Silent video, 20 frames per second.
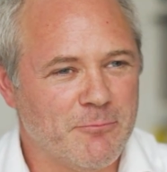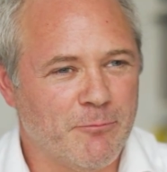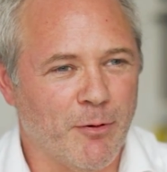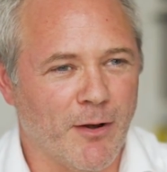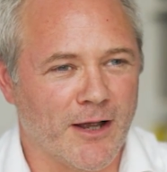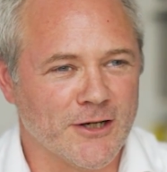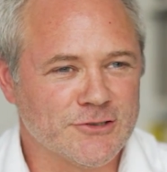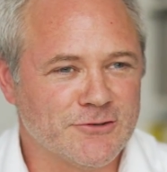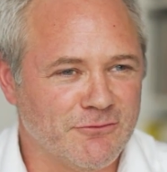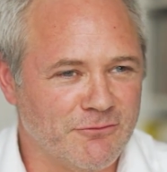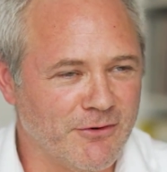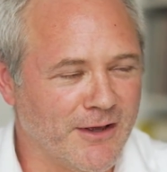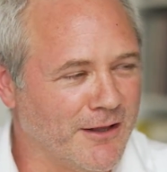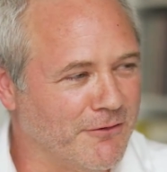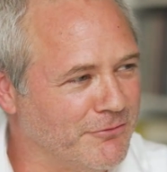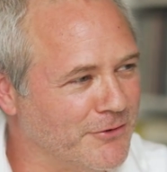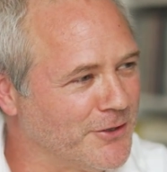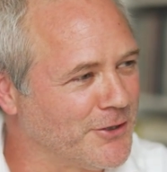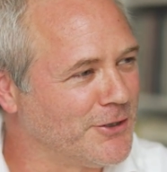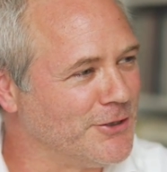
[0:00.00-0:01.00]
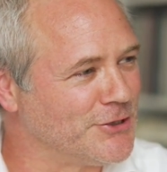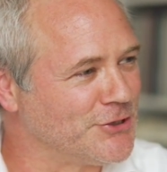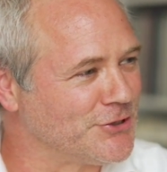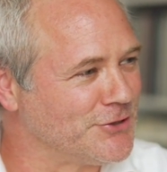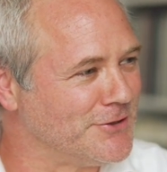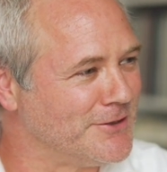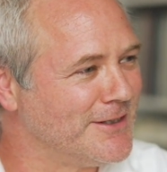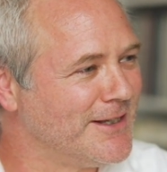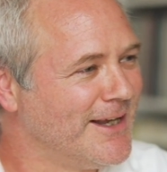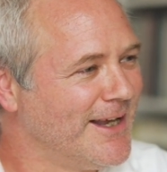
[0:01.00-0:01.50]
plush velvet
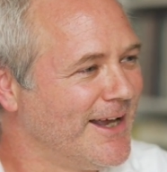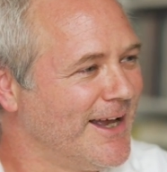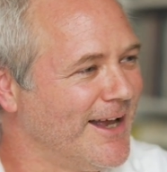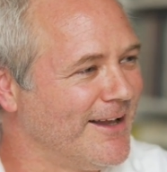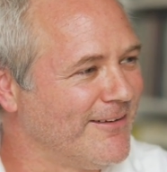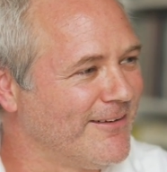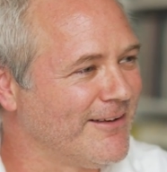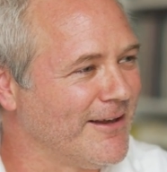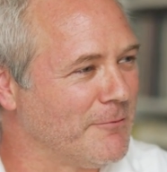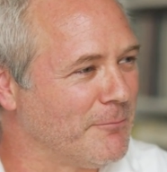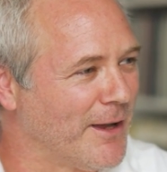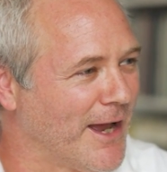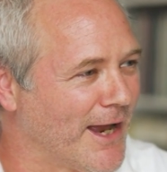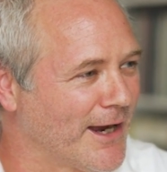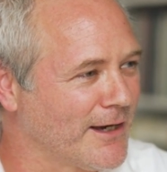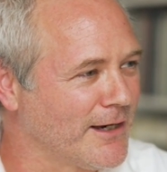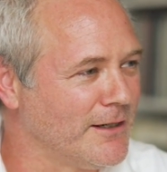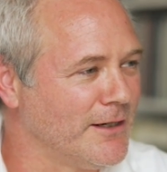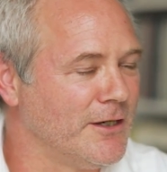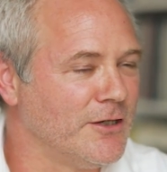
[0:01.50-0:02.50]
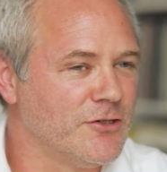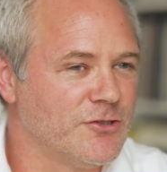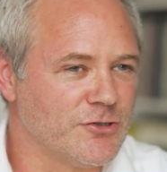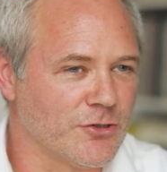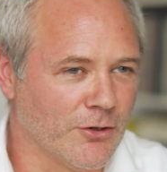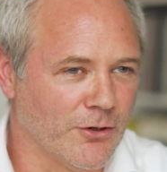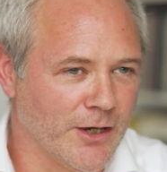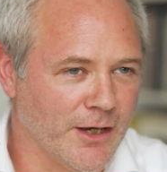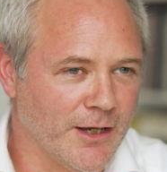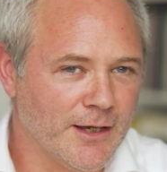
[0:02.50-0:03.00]
cushion and sit back and
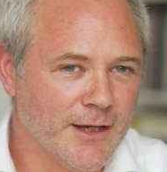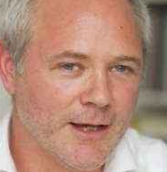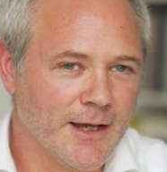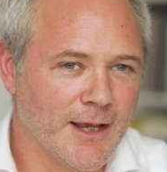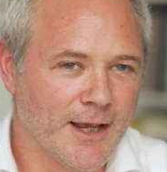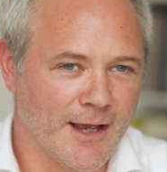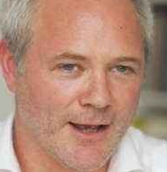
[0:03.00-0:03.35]
enjoy,